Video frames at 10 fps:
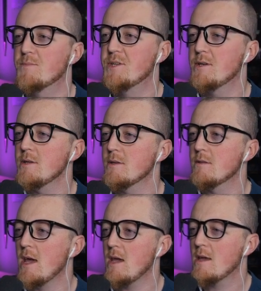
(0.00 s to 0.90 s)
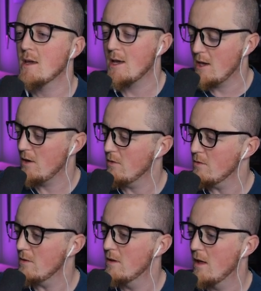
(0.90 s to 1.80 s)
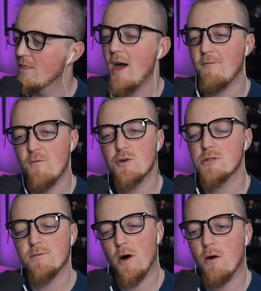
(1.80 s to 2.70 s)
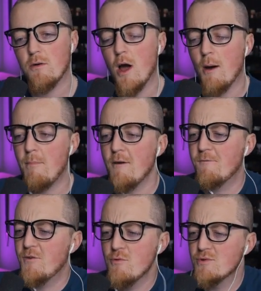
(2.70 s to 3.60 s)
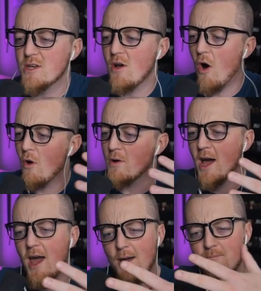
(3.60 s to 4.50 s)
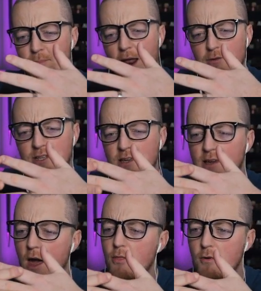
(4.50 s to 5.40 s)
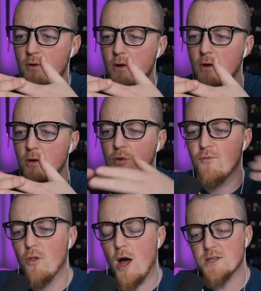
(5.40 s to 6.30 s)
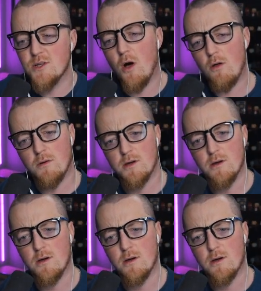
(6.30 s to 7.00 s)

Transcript: didn't they kill that version of Hulk by fusing Hulk and Banner together? You've lost Hulk.